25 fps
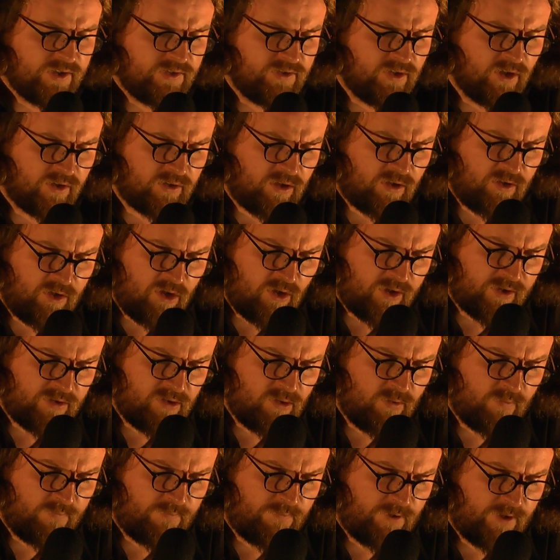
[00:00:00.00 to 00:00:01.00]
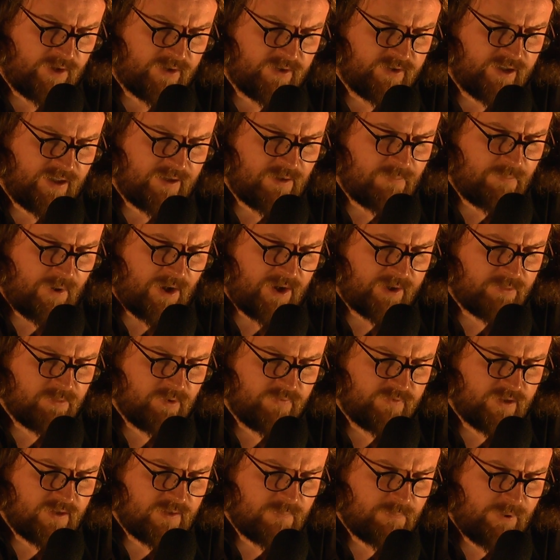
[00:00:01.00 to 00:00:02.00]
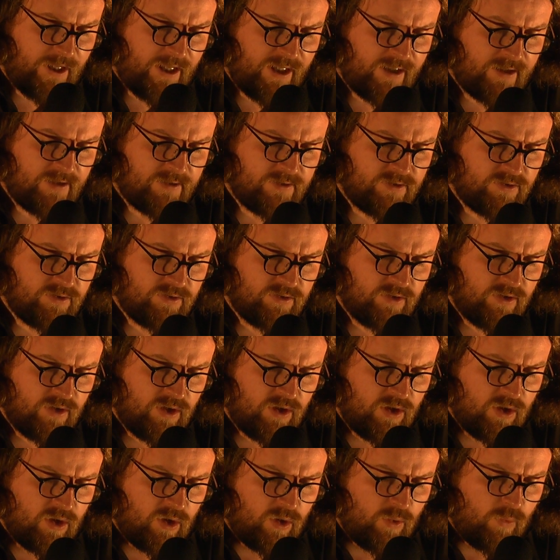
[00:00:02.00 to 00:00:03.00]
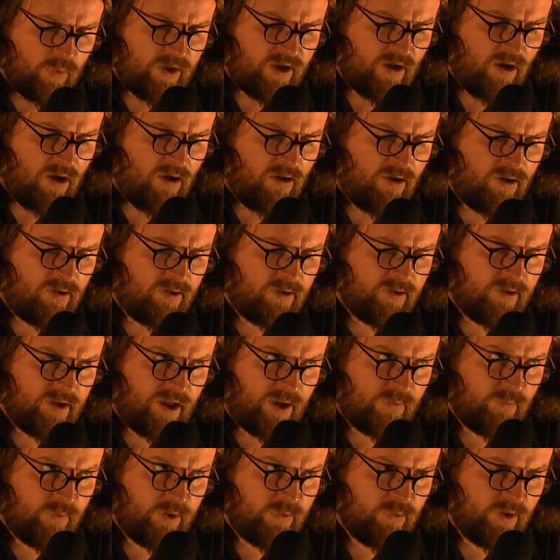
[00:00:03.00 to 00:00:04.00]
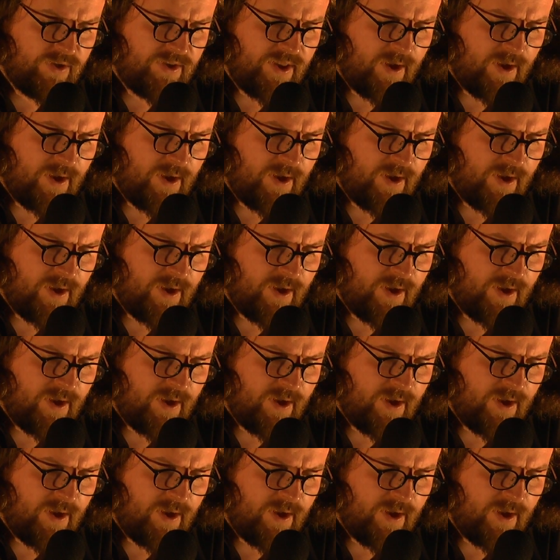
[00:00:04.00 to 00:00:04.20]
Look no further than the bottom of this page. We are and we will